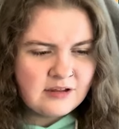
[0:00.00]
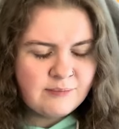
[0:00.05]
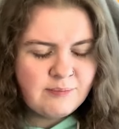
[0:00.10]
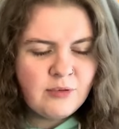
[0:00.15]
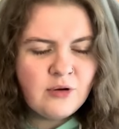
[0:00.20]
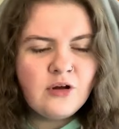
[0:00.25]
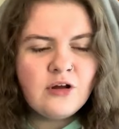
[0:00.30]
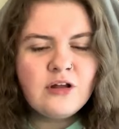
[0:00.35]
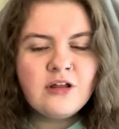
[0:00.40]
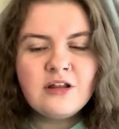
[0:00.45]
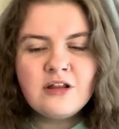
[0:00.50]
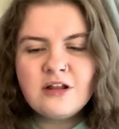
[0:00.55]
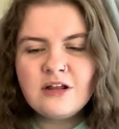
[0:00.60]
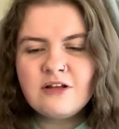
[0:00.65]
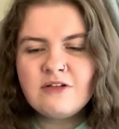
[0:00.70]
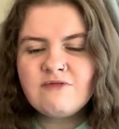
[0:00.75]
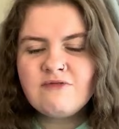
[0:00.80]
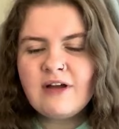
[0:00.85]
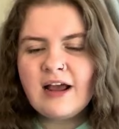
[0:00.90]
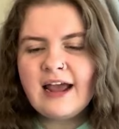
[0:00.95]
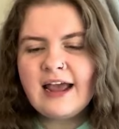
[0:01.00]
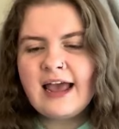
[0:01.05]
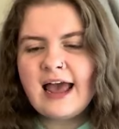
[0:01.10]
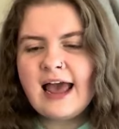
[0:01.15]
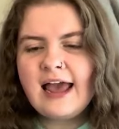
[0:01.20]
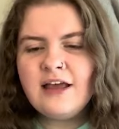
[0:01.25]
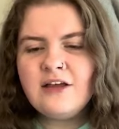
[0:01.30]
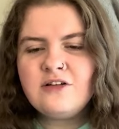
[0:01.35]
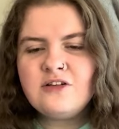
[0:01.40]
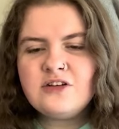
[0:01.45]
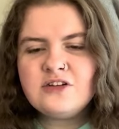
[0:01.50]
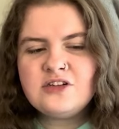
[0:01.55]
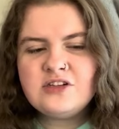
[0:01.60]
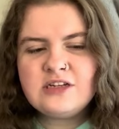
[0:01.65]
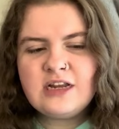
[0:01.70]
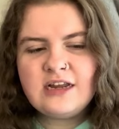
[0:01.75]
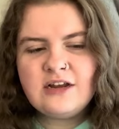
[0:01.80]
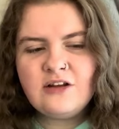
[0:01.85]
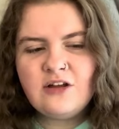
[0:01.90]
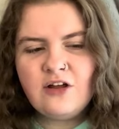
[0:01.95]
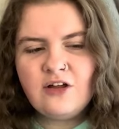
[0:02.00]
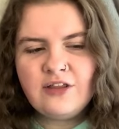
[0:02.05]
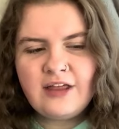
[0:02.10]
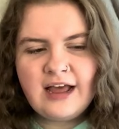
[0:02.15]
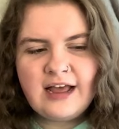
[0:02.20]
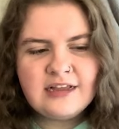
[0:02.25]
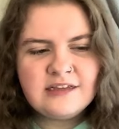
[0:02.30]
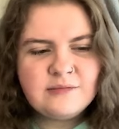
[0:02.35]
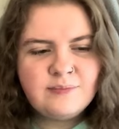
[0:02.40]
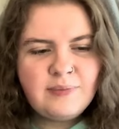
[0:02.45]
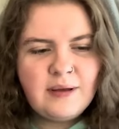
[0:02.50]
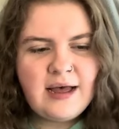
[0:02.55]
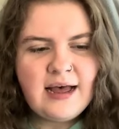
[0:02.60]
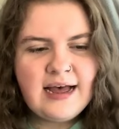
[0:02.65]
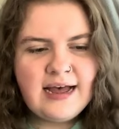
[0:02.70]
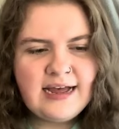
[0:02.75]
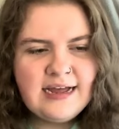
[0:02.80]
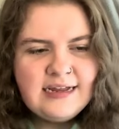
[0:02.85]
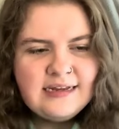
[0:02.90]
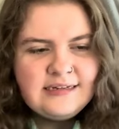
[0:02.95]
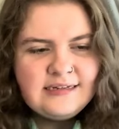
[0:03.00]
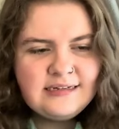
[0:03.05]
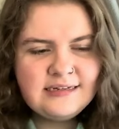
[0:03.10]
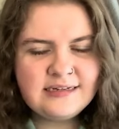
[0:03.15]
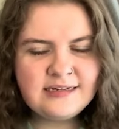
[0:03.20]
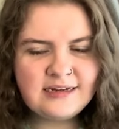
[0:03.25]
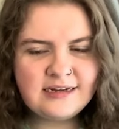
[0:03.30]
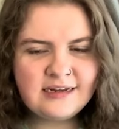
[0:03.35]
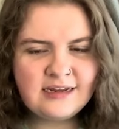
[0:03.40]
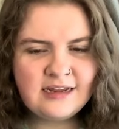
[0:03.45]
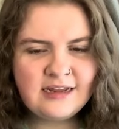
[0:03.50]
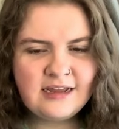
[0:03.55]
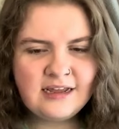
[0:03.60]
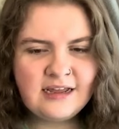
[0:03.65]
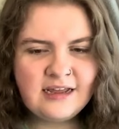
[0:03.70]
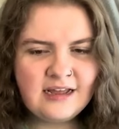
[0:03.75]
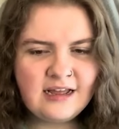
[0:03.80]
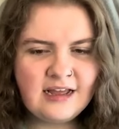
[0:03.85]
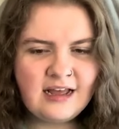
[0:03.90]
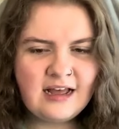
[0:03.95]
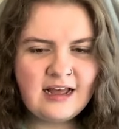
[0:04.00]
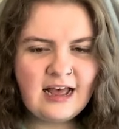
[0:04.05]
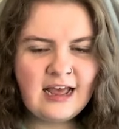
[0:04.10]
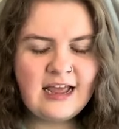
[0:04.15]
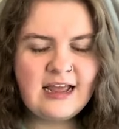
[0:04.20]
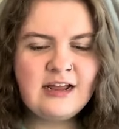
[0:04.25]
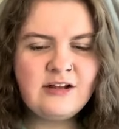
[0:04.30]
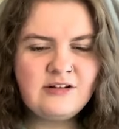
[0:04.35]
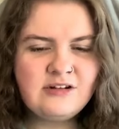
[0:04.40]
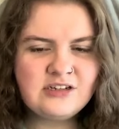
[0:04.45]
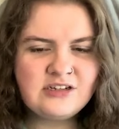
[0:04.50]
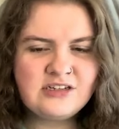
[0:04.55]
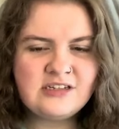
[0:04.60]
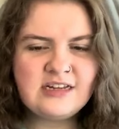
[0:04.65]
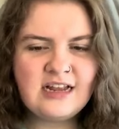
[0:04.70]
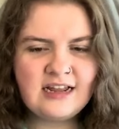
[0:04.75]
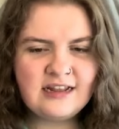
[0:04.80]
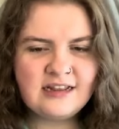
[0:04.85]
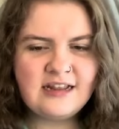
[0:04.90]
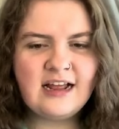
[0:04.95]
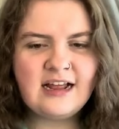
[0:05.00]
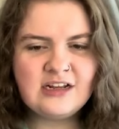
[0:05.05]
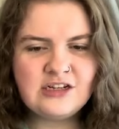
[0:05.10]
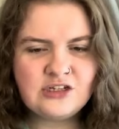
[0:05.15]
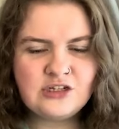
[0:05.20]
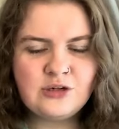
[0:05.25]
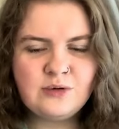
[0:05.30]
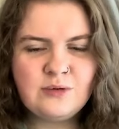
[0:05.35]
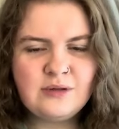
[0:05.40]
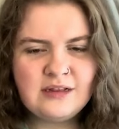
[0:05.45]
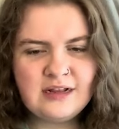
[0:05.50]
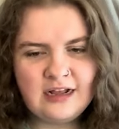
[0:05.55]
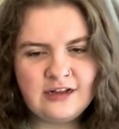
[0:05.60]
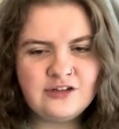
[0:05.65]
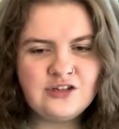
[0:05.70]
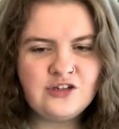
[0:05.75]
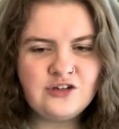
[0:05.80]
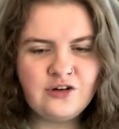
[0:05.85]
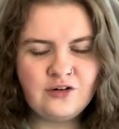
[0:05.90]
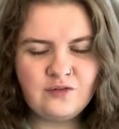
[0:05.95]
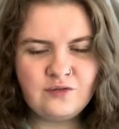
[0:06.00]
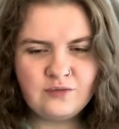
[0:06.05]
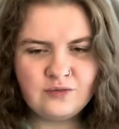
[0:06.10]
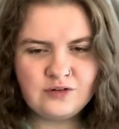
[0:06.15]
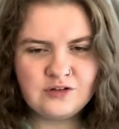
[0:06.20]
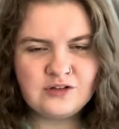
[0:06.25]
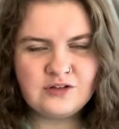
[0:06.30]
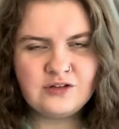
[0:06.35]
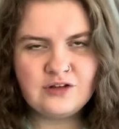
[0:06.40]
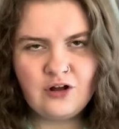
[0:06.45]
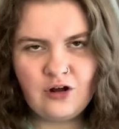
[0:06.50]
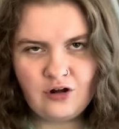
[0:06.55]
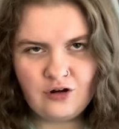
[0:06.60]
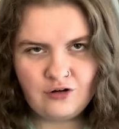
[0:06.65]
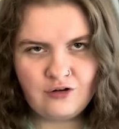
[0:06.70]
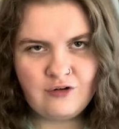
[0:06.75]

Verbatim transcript: But, right, I understand all that is bad. I understand that doing that stuff was not